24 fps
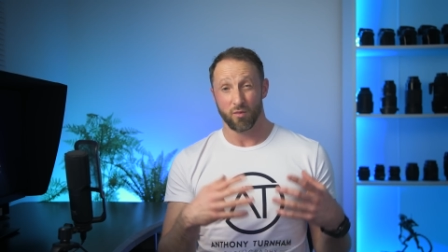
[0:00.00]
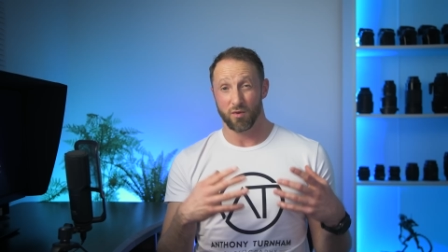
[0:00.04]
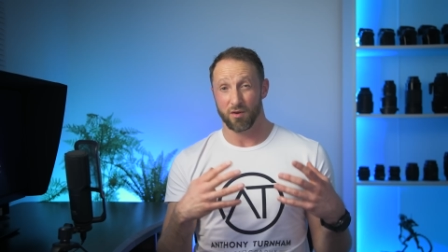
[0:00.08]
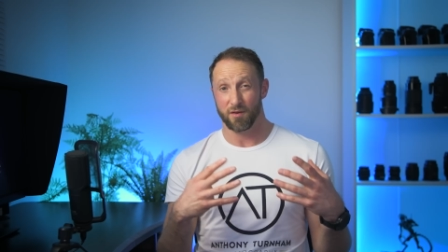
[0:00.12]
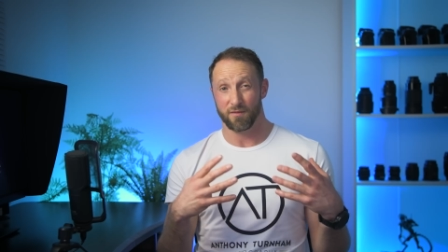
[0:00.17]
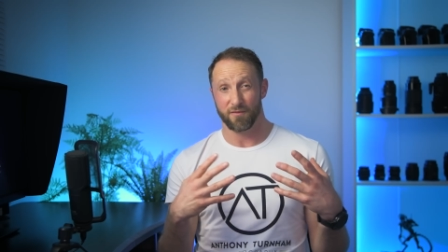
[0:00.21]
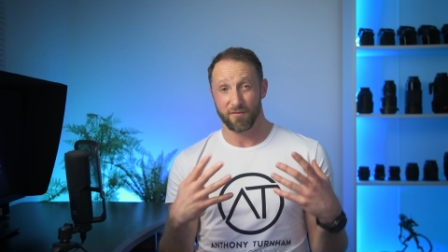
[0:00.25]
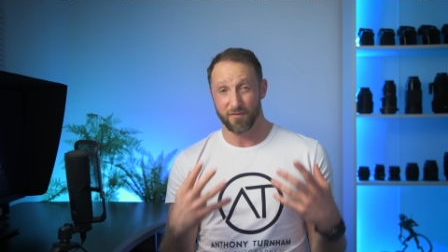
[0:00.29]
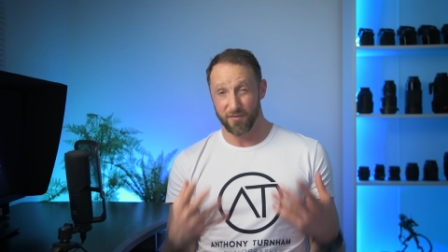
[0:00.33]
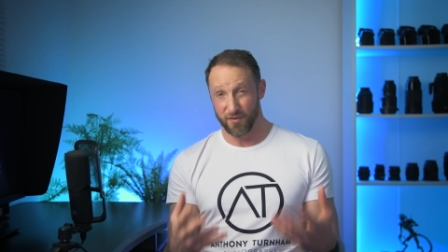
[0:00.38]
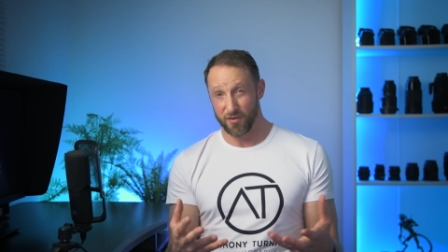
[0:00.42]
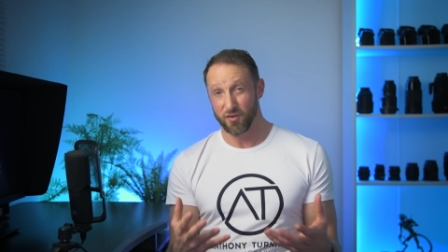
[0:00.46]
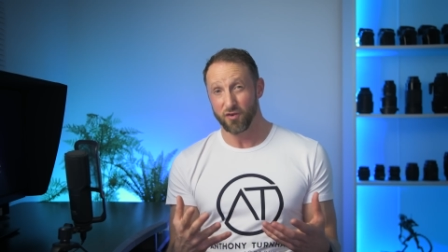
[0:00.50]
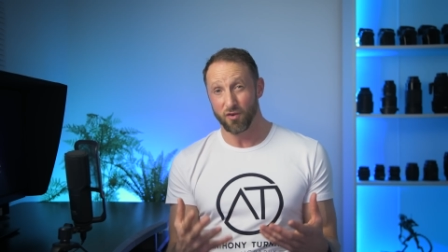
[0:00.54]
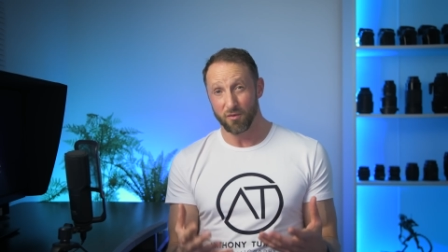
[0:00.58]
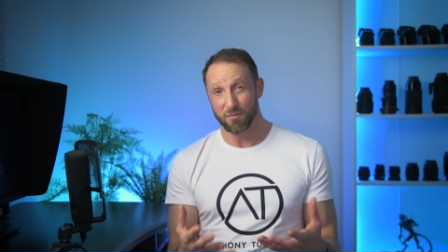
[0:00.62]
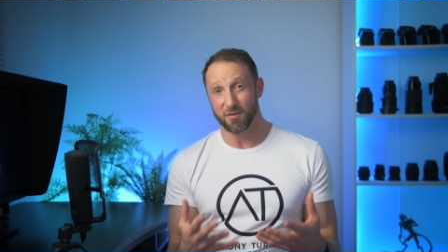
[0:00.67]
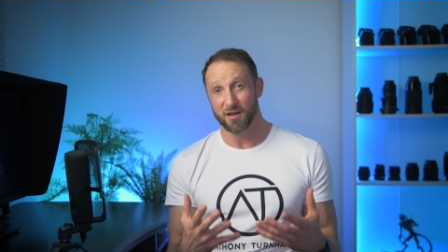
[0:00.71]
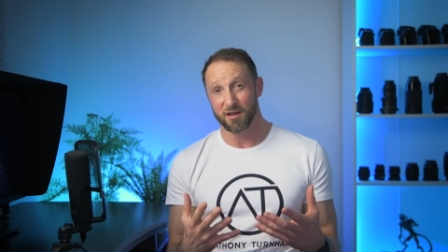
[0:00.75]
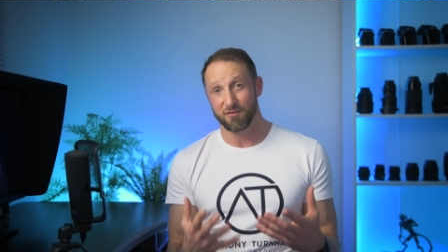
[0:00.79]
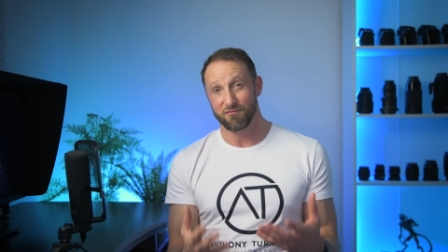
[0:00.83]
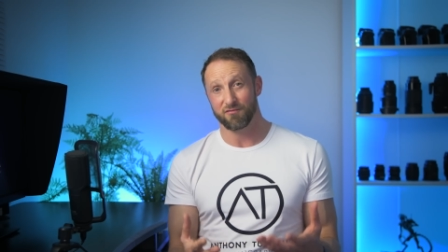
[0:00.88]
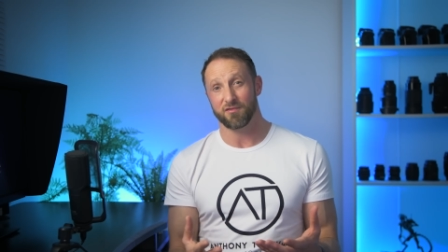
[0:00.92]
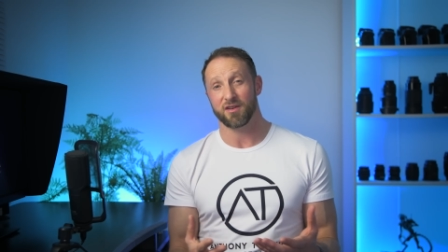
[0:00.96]
were
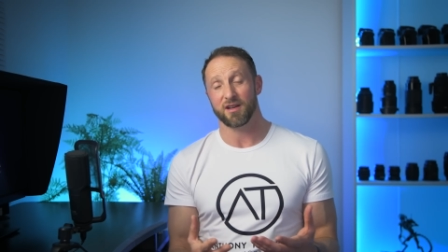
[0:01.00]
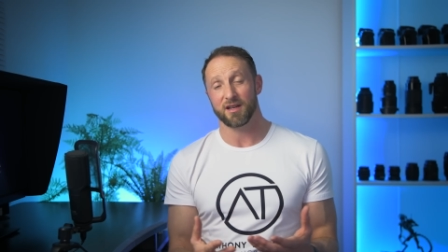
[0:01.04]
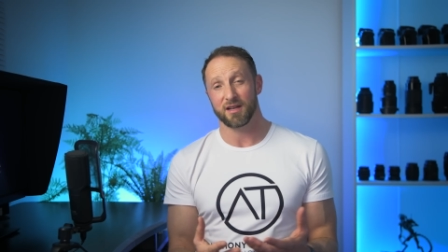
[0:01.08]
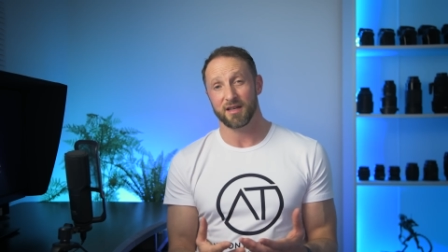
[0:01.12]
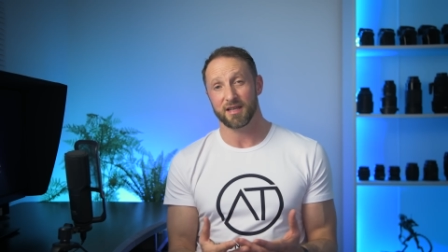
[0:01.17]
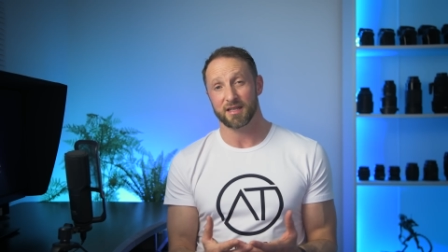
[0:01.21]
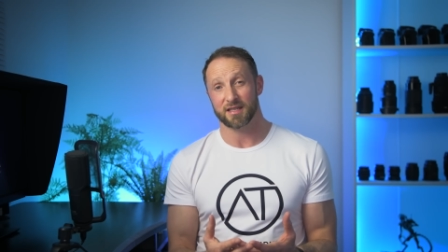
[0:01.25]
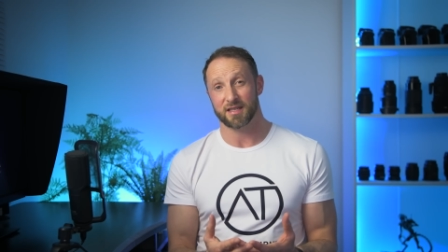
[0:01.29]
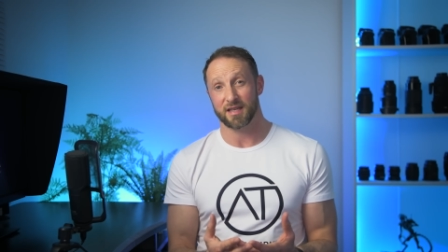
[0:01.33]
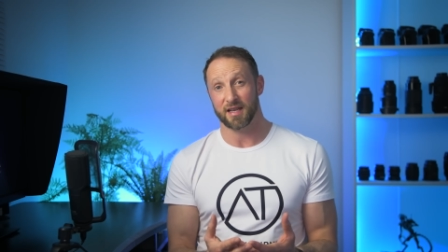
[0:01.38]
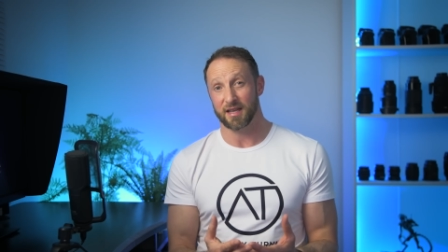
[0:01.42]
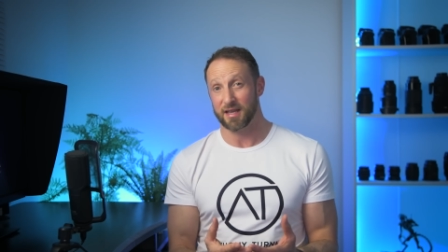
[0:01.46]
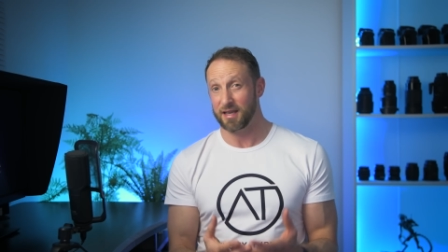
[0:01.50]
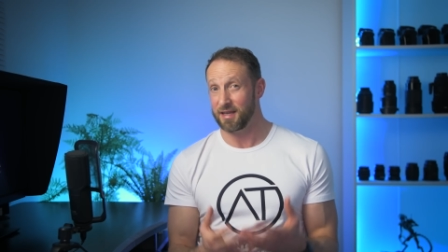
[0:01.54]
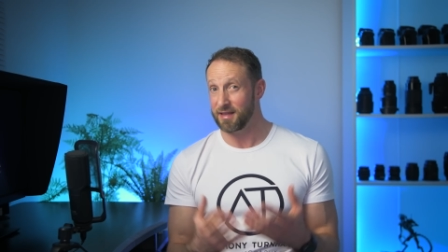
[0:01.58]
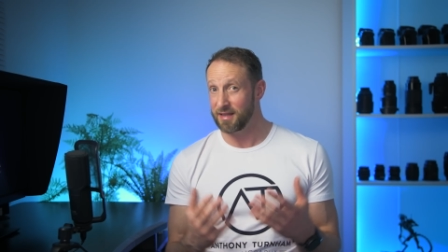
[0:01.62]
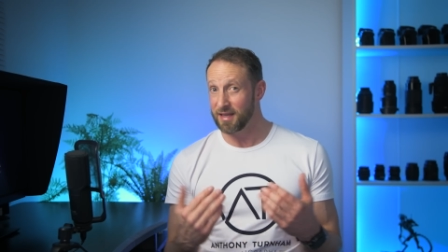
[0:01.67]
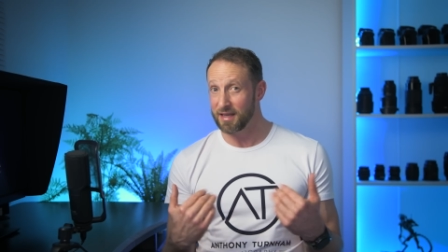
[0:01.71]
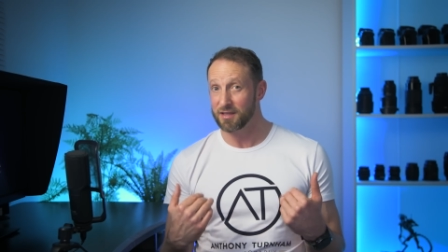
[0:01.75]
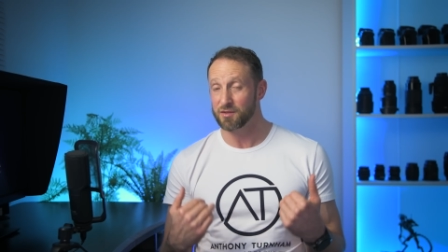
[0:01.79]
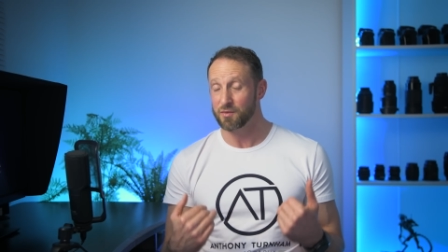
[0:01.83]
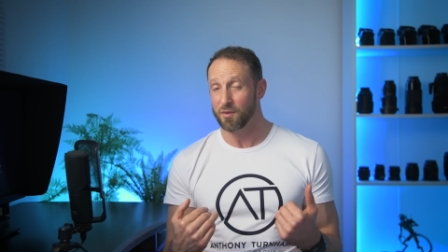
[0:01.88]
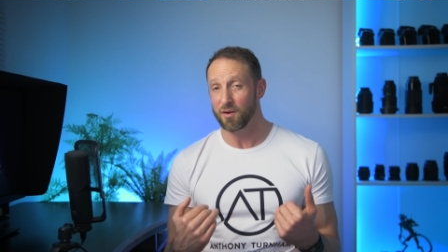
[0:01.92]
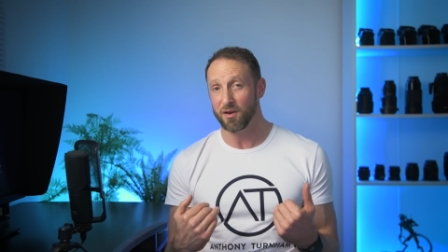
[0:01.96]
phenomenally realistic, and
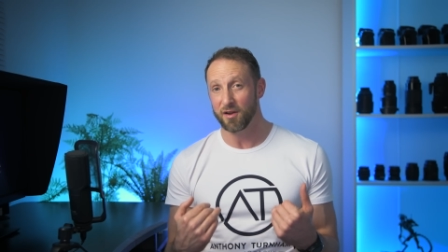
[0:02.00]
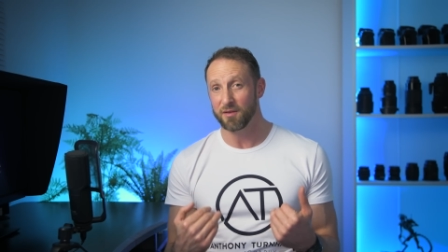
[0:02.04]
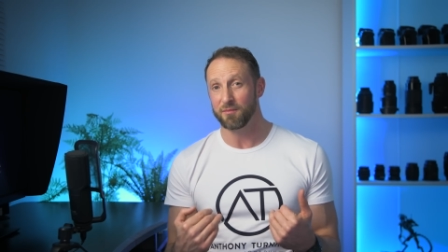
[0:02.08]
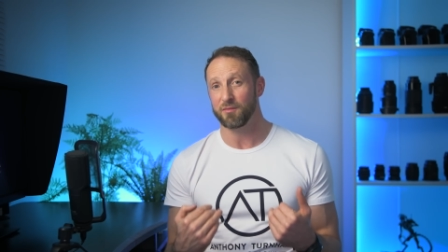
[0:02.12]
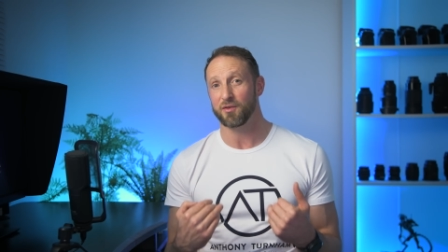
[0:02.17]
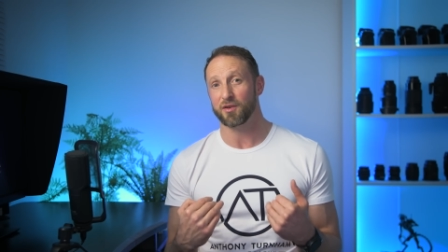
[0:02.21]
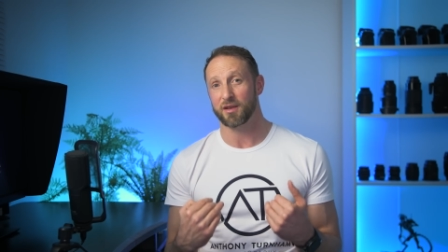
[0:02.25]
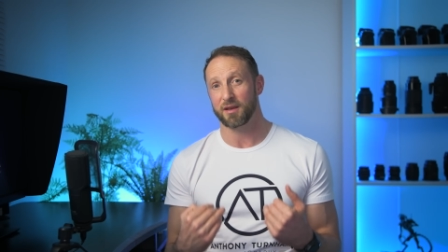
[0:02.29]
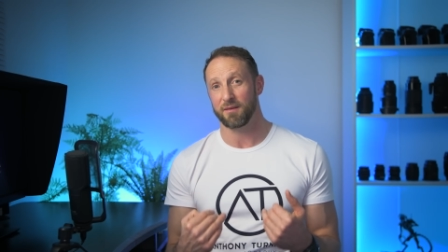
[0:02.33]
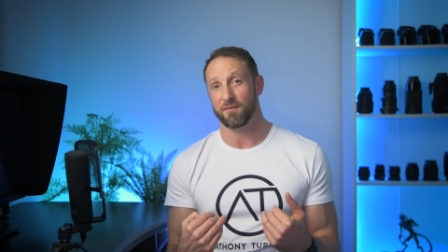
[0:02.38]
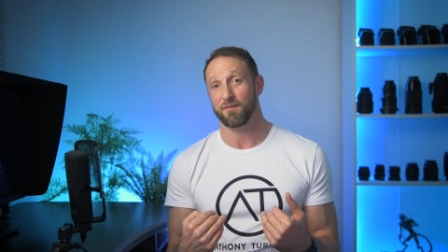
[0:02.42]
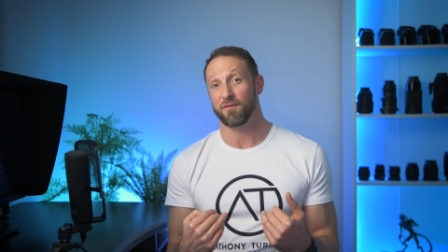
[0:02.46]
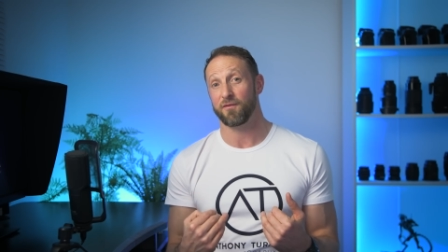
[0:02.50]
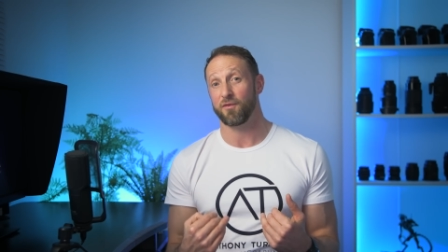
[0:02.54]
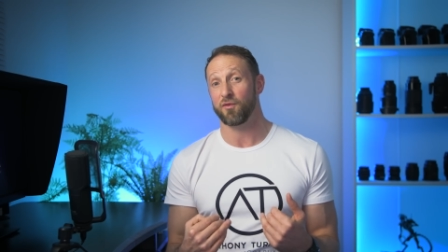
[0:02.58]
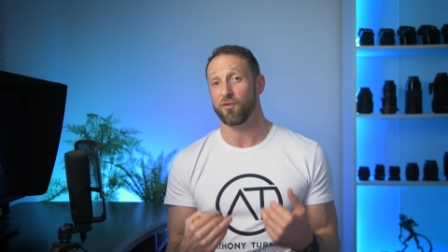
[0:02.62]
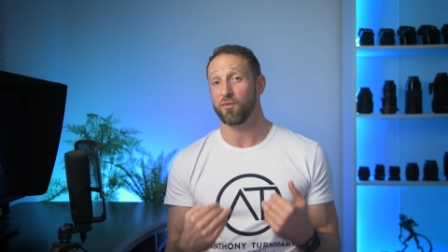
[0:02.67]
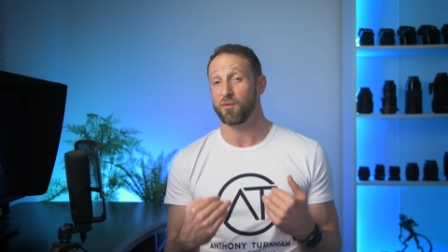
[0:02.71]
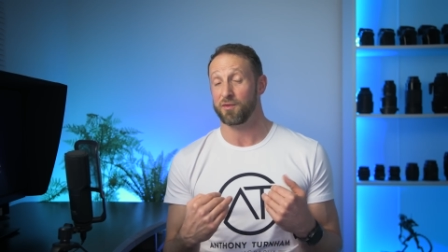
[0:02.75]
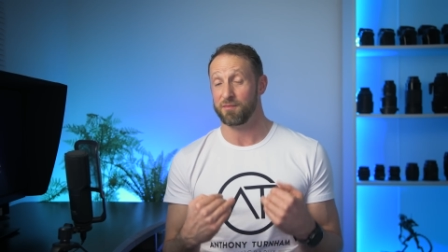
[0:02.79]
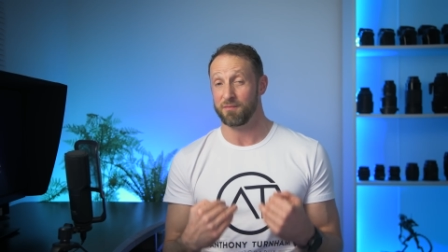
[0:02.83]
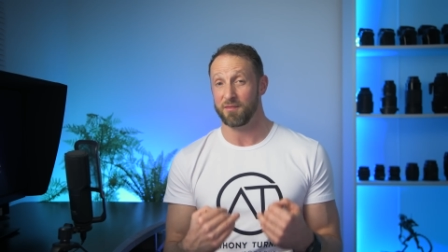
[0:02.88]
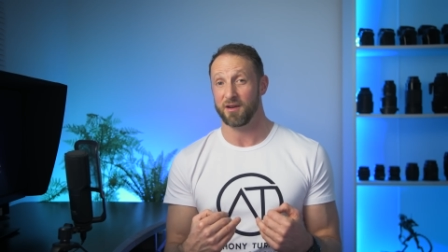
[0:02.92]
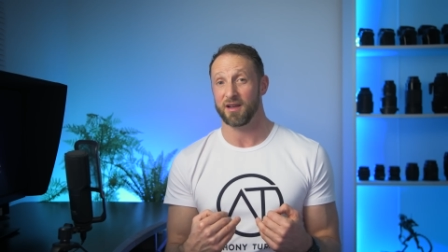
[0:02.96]
that's what I'm looking for
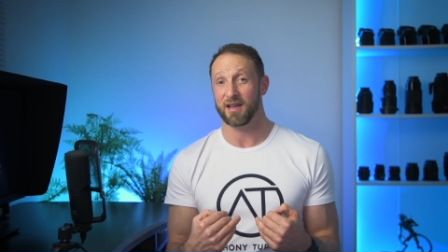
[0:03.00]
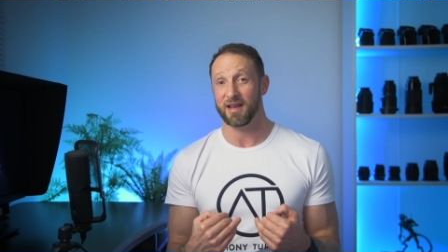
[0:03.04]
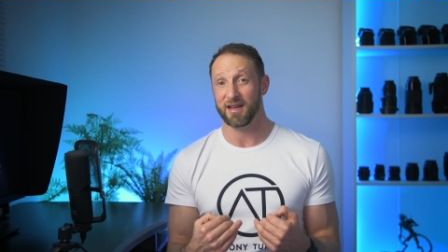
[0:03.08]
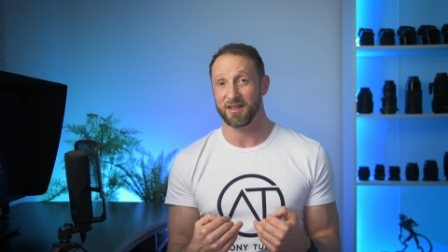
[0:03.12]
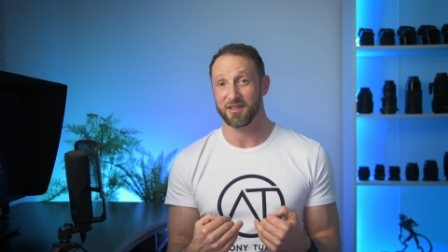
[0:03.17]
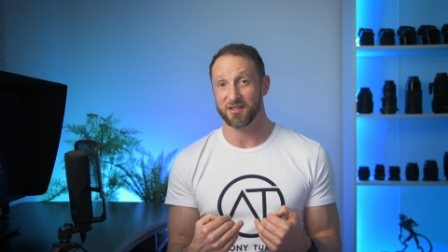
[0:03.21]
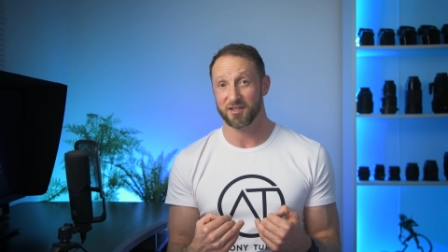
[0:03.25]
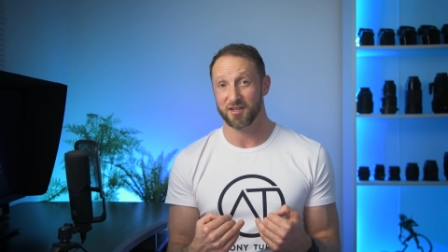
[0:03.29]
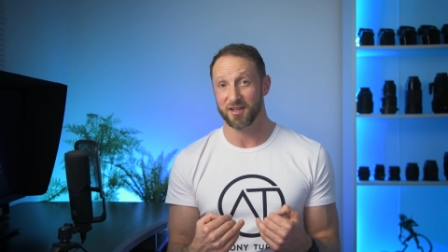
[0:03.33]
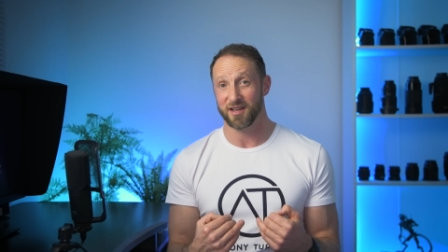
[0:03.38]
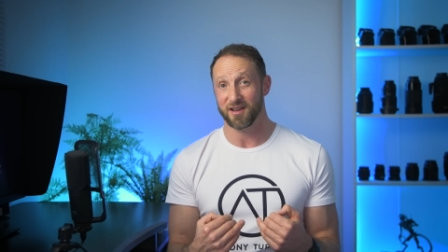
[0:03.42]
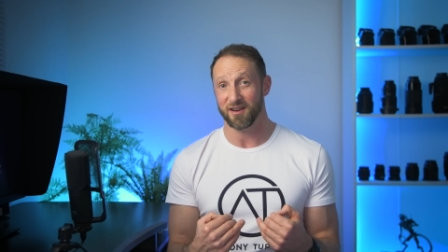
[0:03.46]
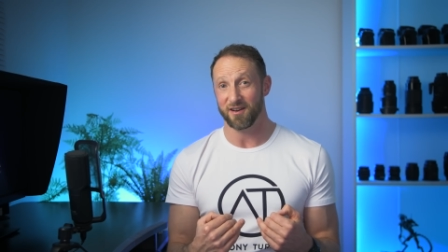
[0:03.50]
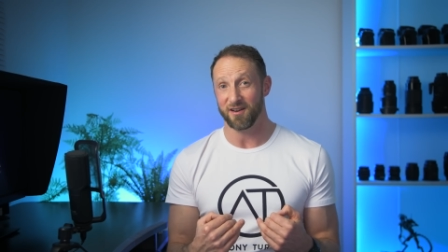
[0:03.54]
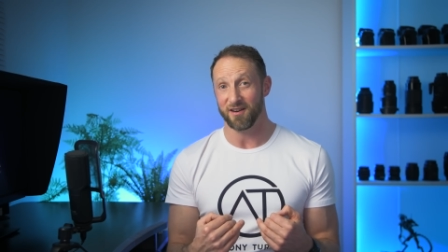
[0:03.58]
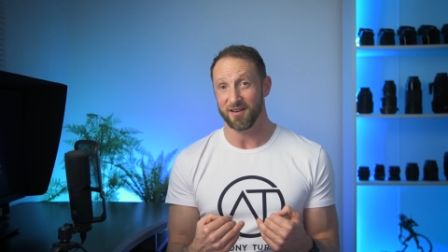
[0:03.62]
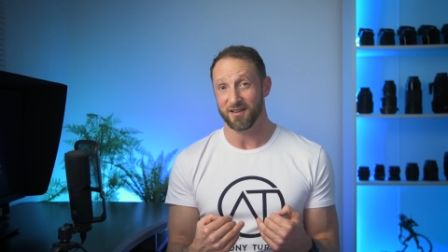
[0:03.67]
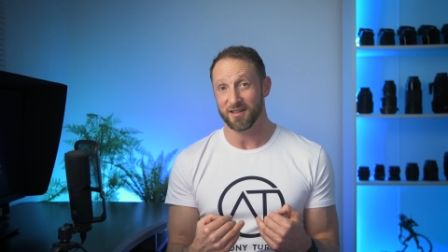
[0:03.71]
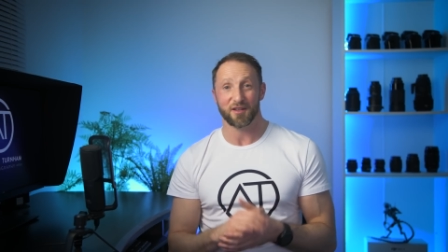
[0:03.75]
with my HDR.